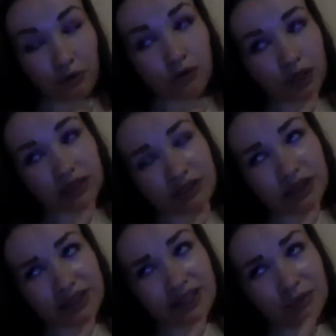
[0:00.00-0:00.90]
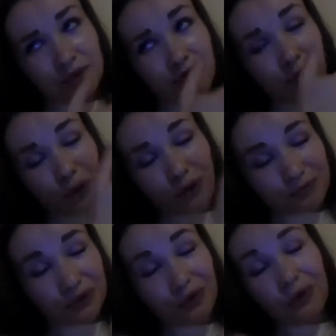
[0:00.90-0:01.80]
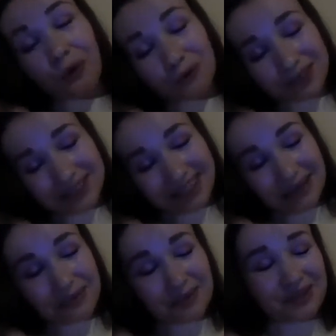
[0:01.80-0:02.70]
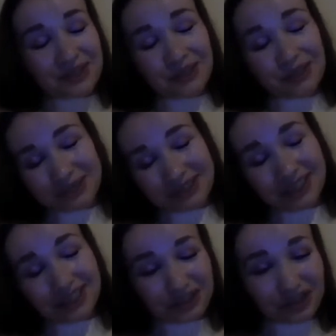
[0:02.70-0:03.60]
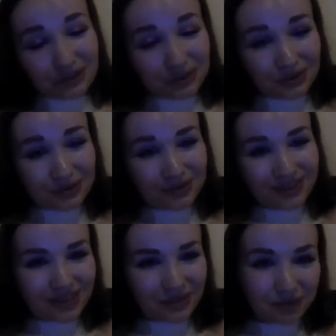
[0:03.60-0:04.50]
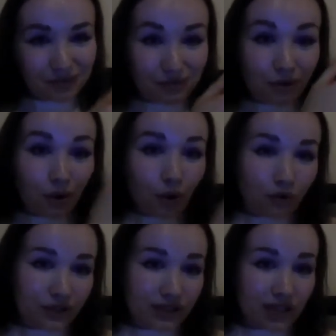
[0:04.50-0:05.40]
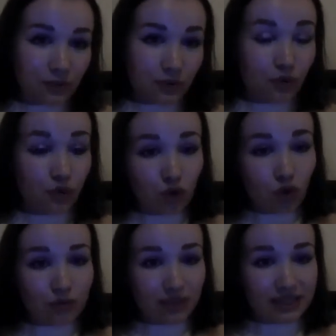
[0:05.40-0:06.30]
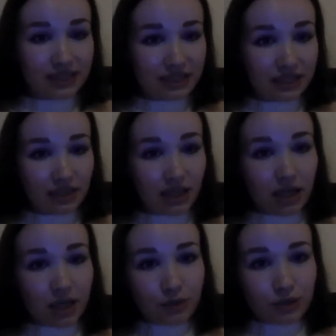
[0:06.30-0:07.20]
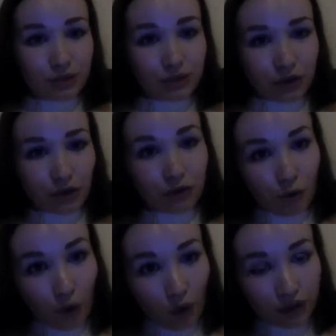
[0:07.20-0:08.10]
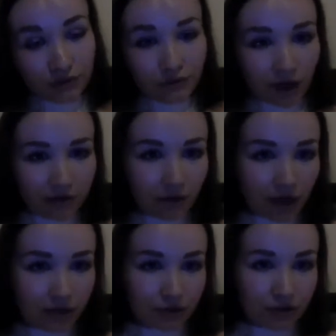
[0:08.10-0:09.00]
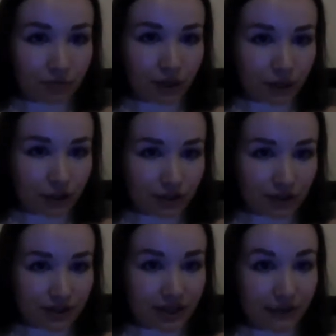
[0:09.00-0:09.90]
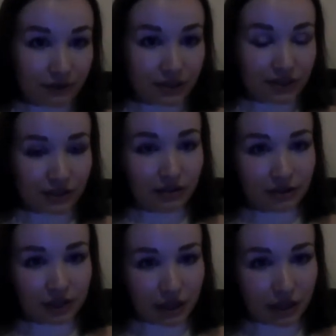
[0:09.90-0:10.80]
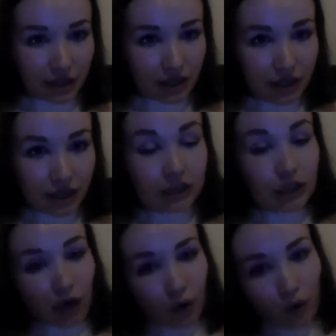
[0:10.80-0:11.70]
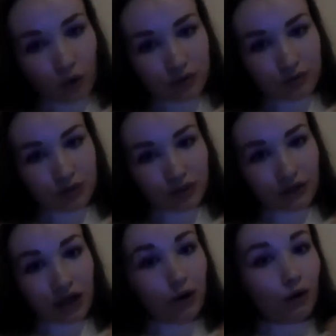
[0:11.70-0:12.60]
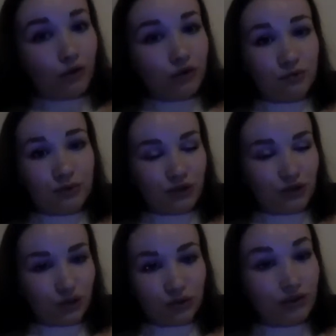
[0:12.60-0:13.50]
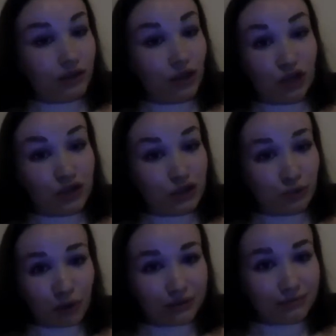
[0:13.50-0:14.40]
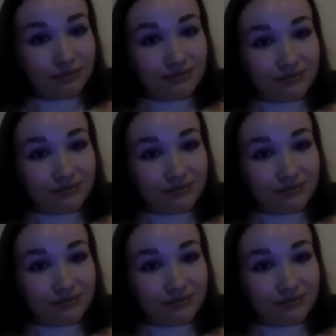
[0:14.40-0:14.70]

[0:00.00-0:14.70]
Let's say before COVID times, because COVID changed a lot, obviously, but before COVID times, we would normally see between 400 and 500 patients every single day in our hospital. Our hospital is not the largest one,